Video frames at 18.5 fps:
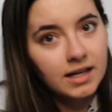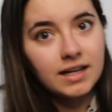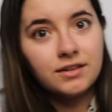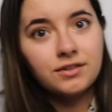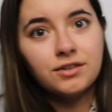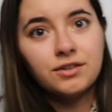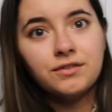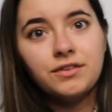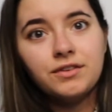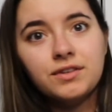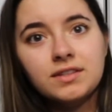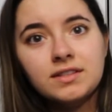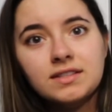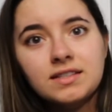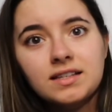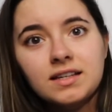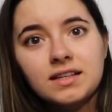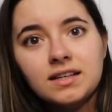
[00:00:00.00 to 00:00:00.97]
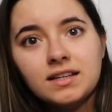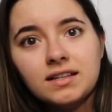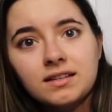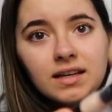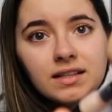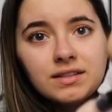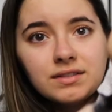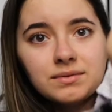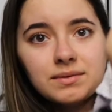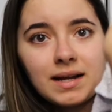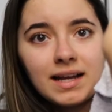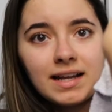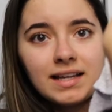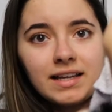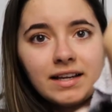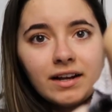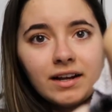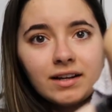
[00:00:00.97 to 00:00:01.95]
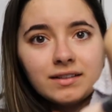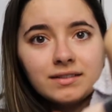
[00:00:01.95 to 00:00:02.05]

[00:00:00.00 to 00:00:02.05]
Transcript: I don't know if you can see it. It's right here.